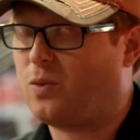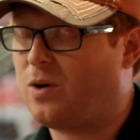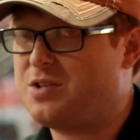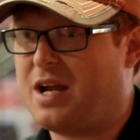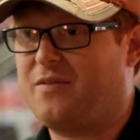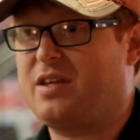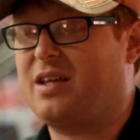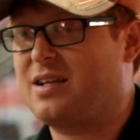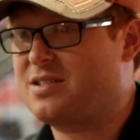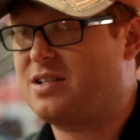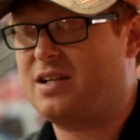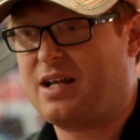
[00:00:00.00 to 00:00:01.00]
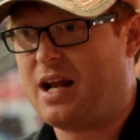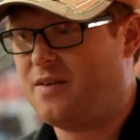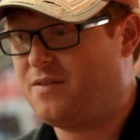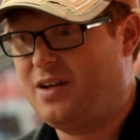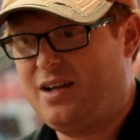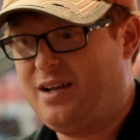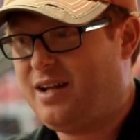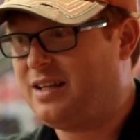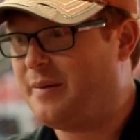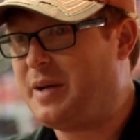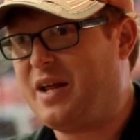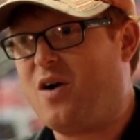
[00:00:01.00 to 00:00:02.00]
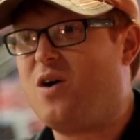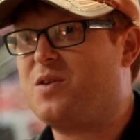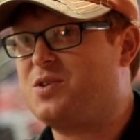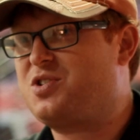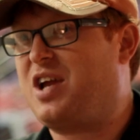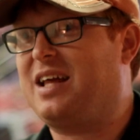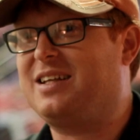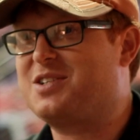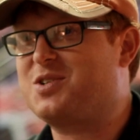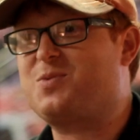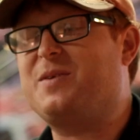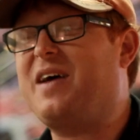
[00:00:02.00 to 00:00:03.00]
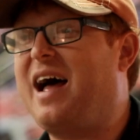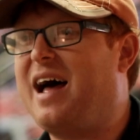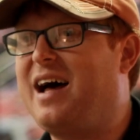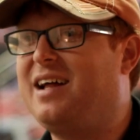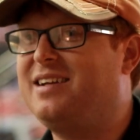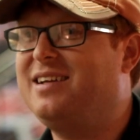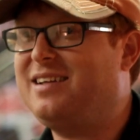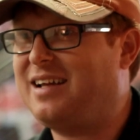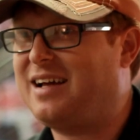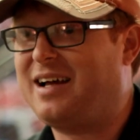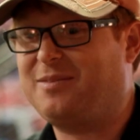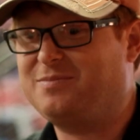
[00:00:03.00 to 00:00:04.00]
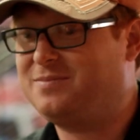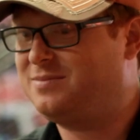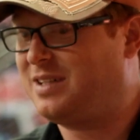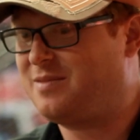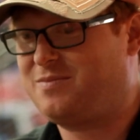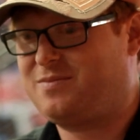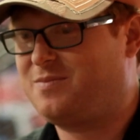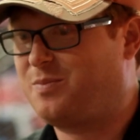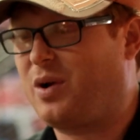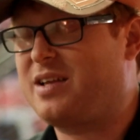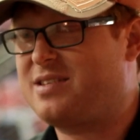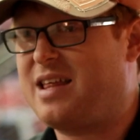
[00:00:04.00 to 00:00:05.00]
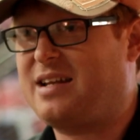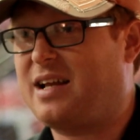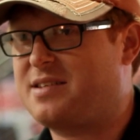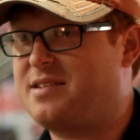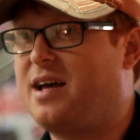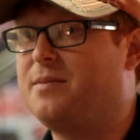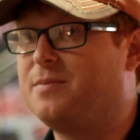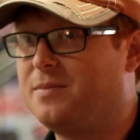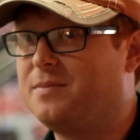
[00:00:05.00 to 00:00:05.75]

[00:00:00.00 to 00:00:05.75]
storage, everything is going to kind of eliminate all those challenges we've had um, and bring us to that next step.